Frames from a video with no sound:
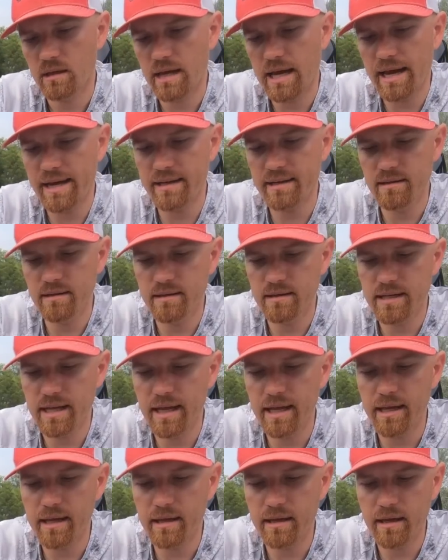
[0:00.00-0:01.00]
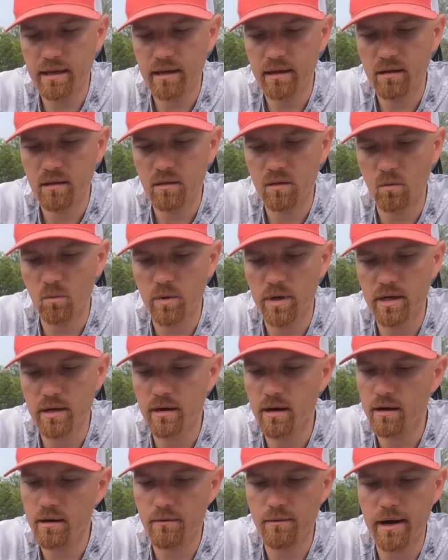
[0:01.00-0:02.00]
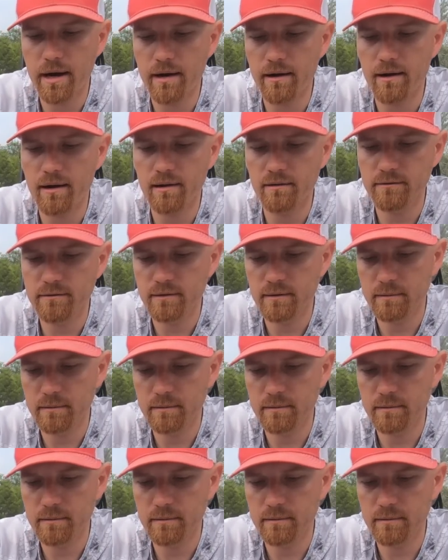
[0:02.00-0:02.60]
I take the weed guard right off